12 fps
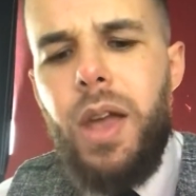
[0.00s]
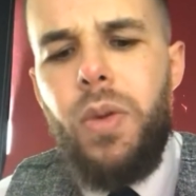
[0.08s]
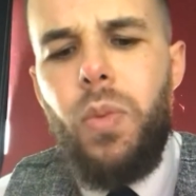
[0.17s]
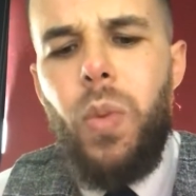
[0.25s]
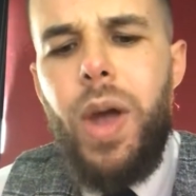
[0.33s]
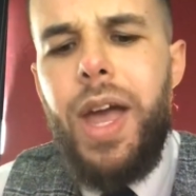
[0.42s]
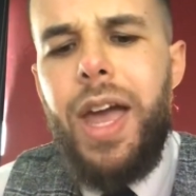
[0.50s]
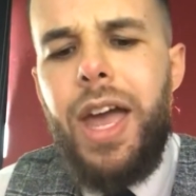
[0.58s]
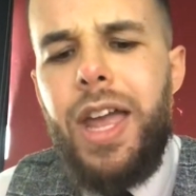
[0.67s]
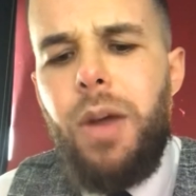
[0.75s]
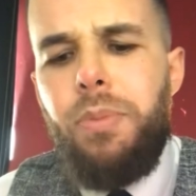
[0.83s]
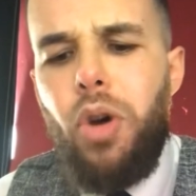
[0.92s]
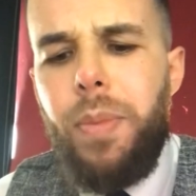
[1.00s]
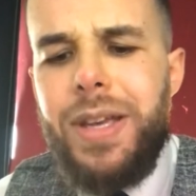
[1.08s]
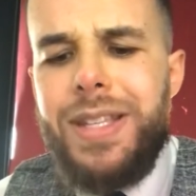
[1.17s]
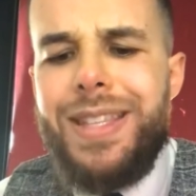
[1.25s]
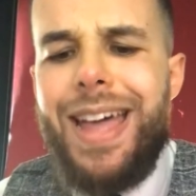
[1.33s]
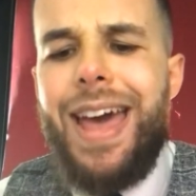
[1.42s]
where Hitler
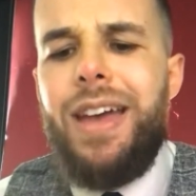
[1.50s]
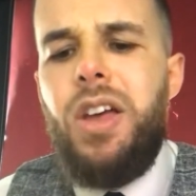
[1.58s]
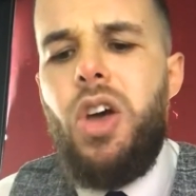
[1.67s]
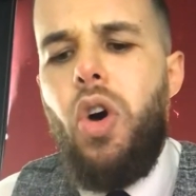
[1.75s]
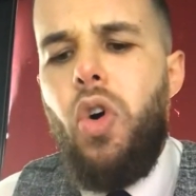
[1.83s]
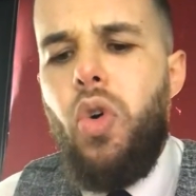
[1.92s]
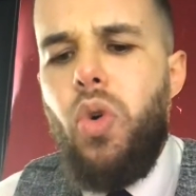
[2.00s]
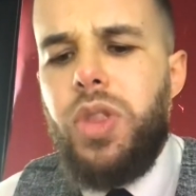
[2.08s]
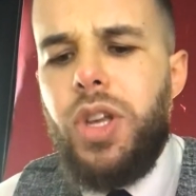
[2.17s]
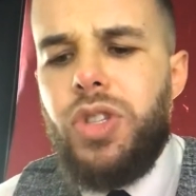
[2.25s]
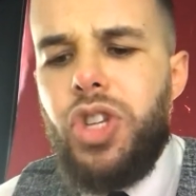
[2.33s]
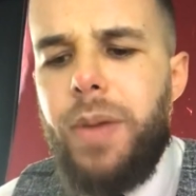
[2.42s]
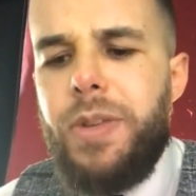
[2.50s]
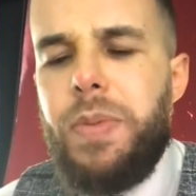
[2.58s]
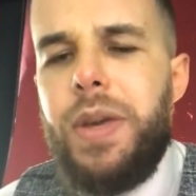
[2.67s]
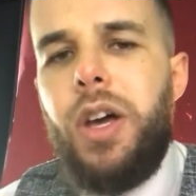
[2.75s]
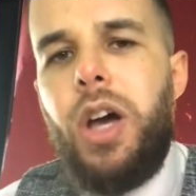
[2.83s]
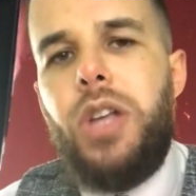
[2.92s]
promised that all the
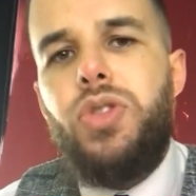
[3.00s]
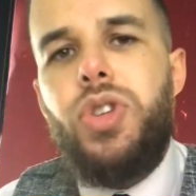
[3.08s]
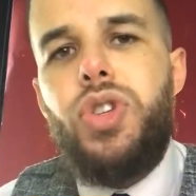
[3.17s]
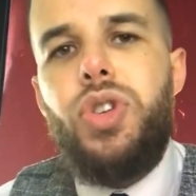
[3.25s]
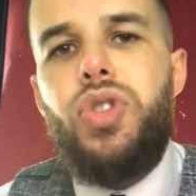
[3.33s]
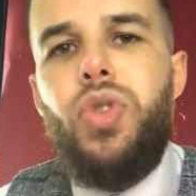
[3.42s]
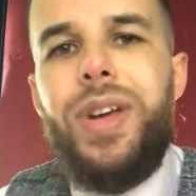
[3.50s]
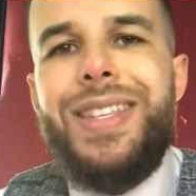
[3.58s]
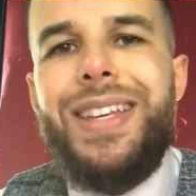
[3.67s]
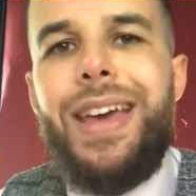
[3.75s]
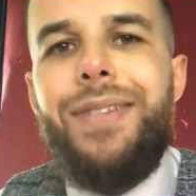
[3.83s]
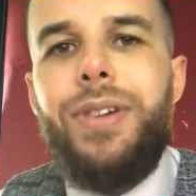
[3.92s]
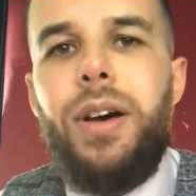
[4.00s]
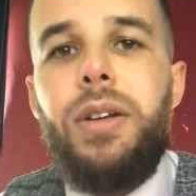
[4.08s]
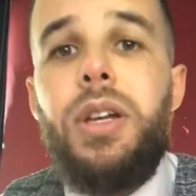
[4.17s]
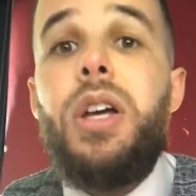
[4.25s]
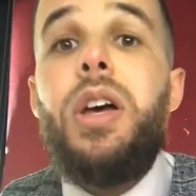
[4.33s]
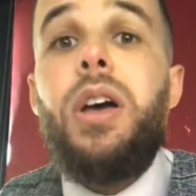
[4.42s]
German-speaking countries should join together
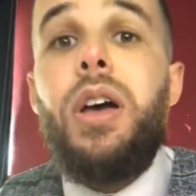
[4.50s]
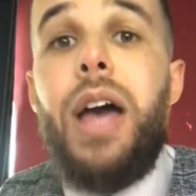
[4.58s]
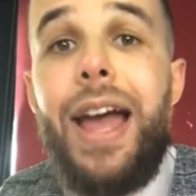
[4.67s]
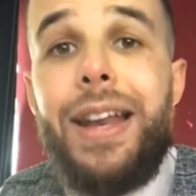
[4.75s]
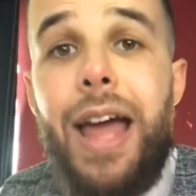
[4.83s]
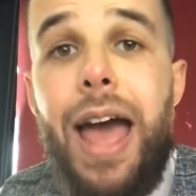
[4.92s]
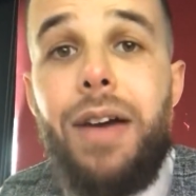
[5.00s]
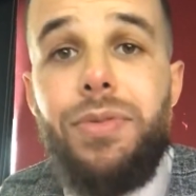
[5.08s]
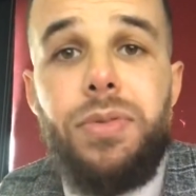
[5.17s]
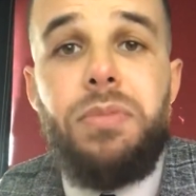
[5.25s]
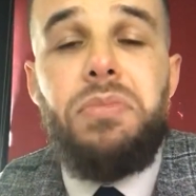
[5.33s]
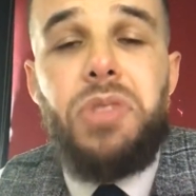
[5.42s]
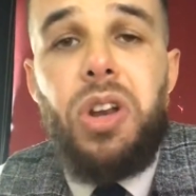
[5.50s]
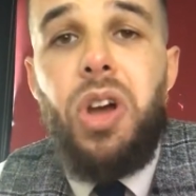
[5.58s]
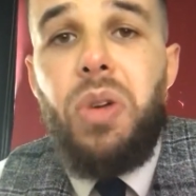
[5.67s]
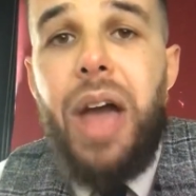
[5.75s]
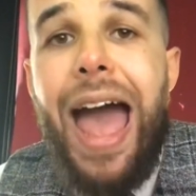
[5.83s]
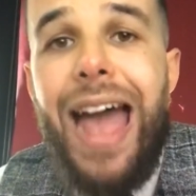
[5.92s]
and have,
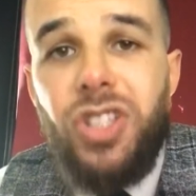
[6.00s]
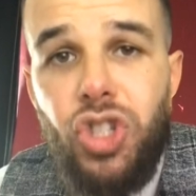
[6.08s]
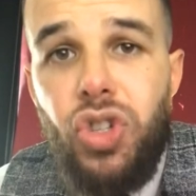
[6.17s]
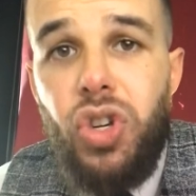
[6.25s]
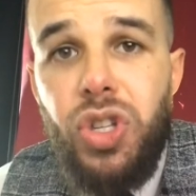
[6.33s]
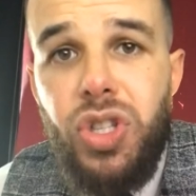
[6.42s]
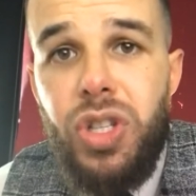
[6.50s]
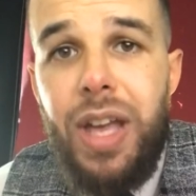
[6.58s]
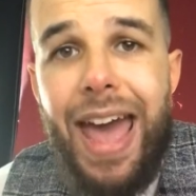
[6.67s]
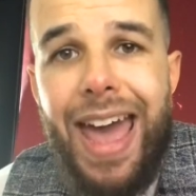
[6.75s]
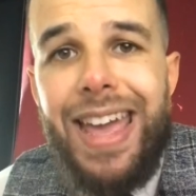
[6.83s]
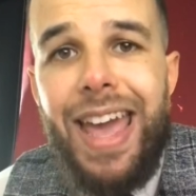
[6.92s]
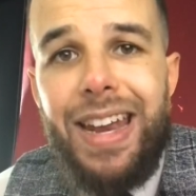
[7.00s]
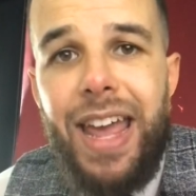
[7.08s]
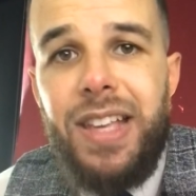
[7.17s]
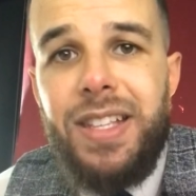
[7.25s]
Anschluss, A-N-S-C-H-L-U-S-S,